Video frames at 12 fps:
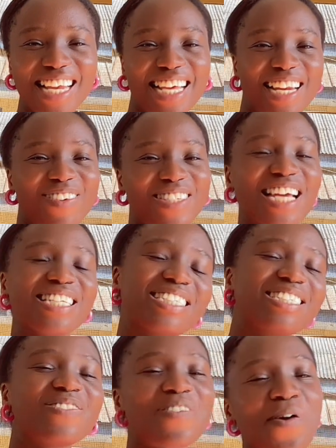and then he was like, "Do
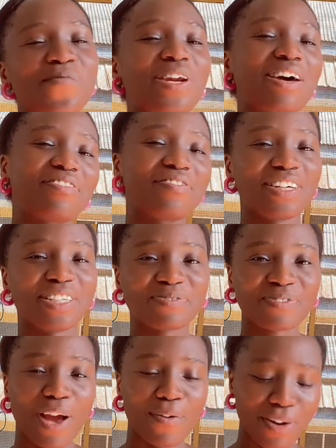you know why I'm laughing?
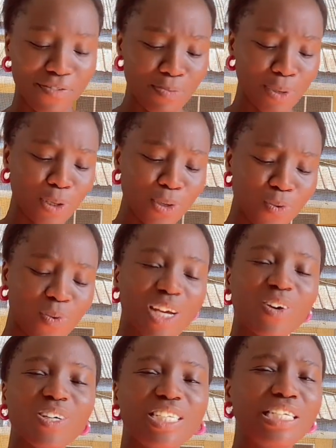I'm laughing because
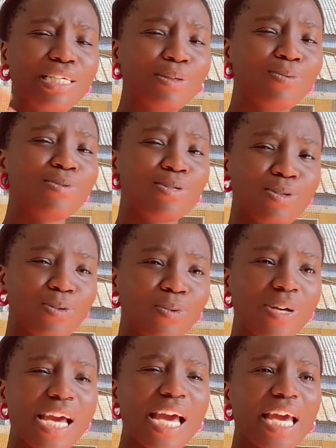when God heals you,
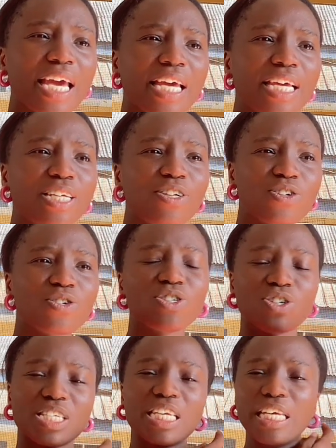He does not
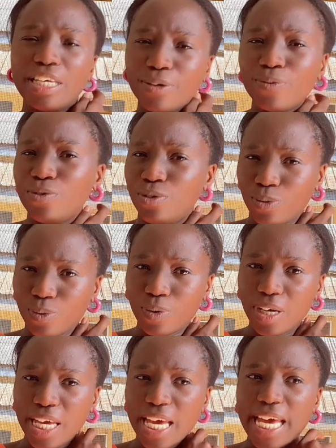just heal you;
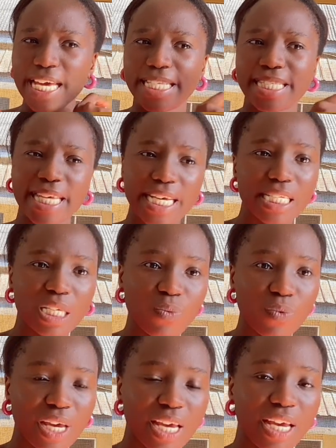He takes
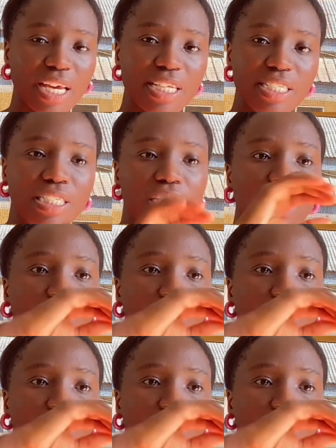away the